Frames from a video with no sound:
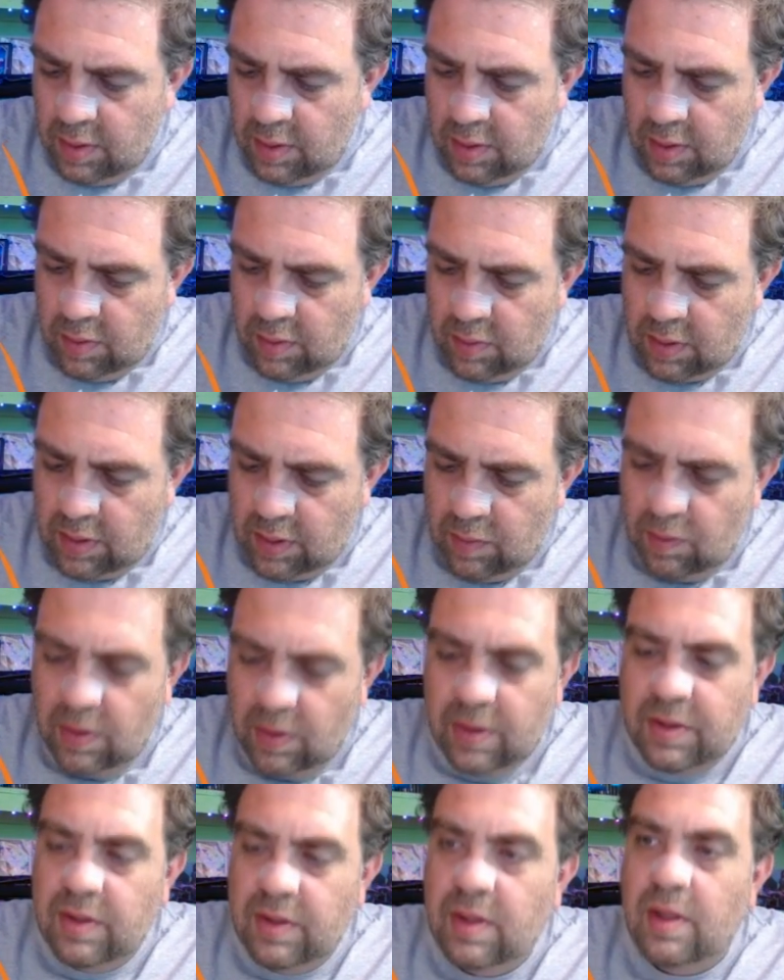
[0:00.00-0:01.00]
we're going to
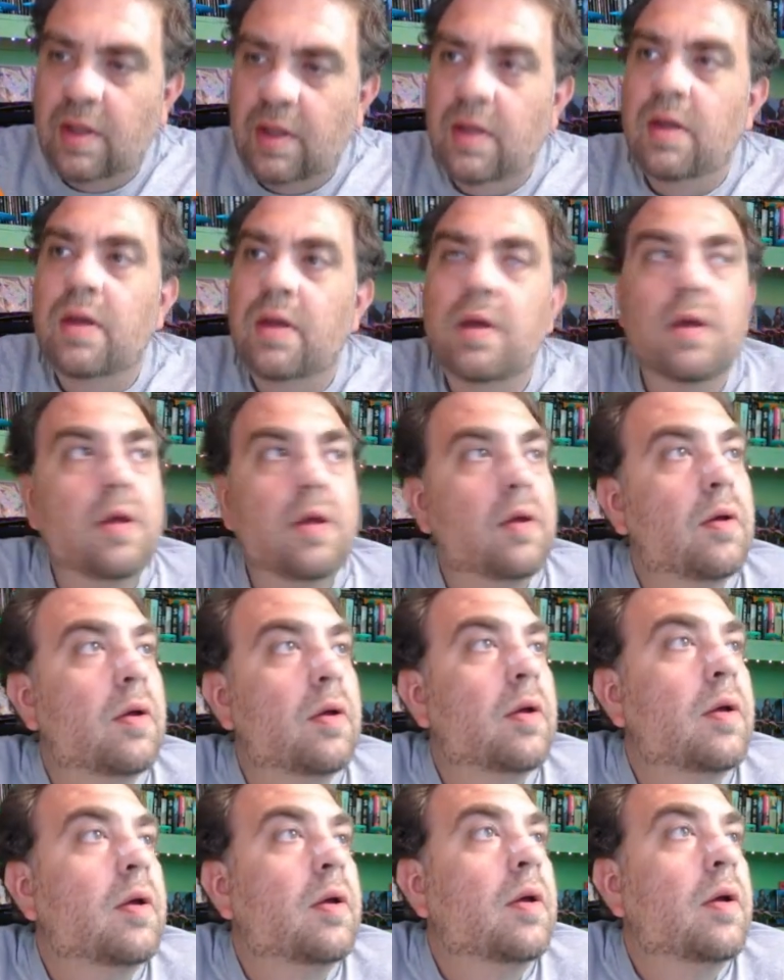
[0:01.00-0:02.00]
want the
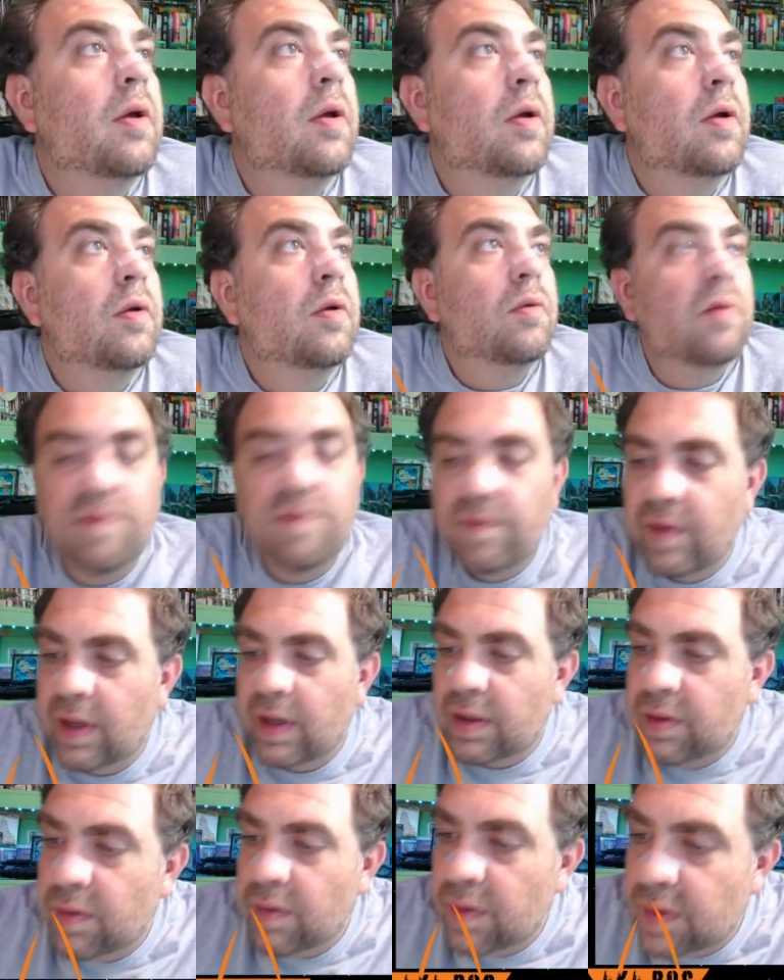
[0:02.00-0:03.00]

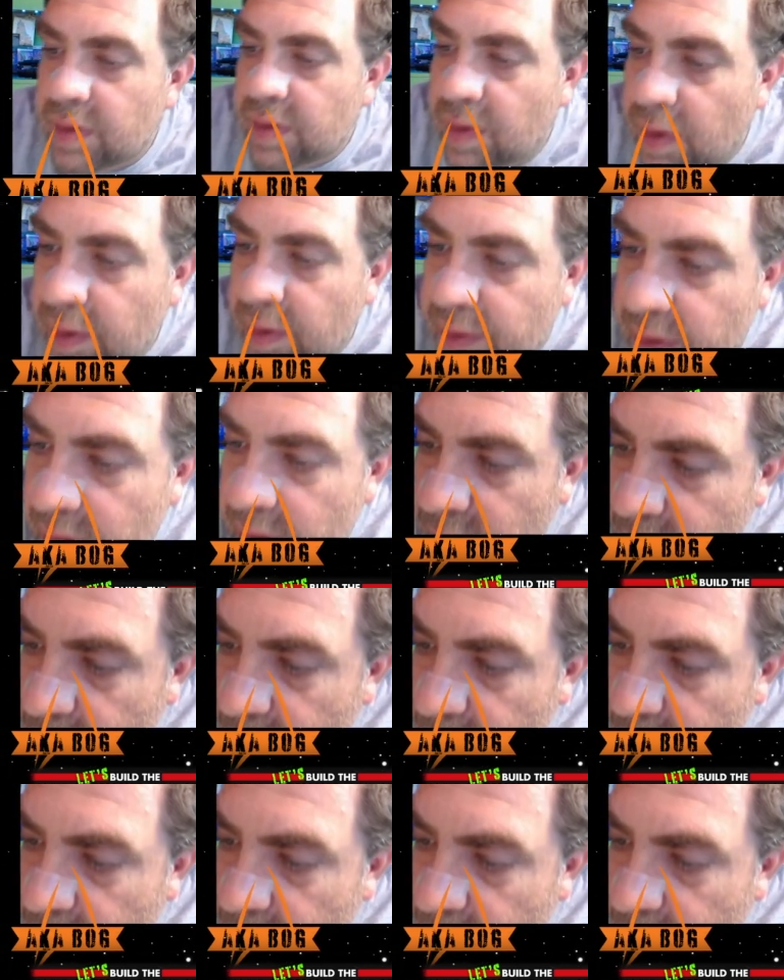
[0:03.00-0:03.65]
reflector, it called it.